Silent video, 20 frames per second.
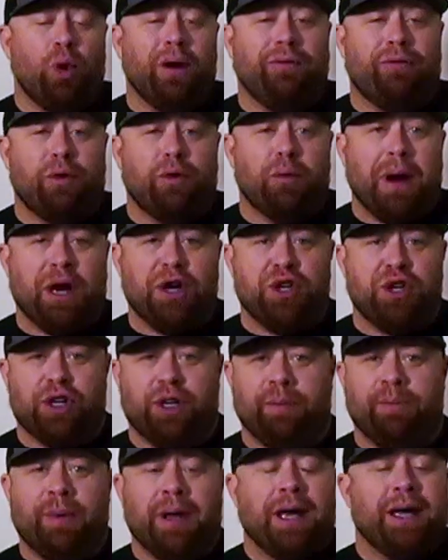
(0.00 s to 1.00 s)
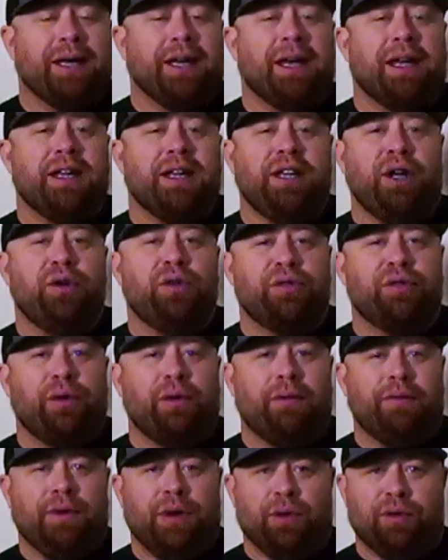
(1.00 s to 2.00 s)
information, get user
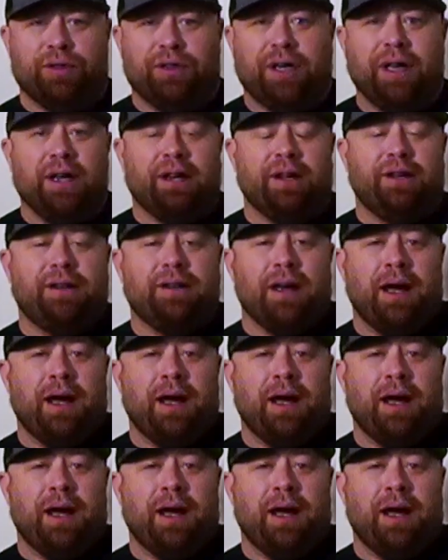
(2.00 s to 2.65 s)
reviews, get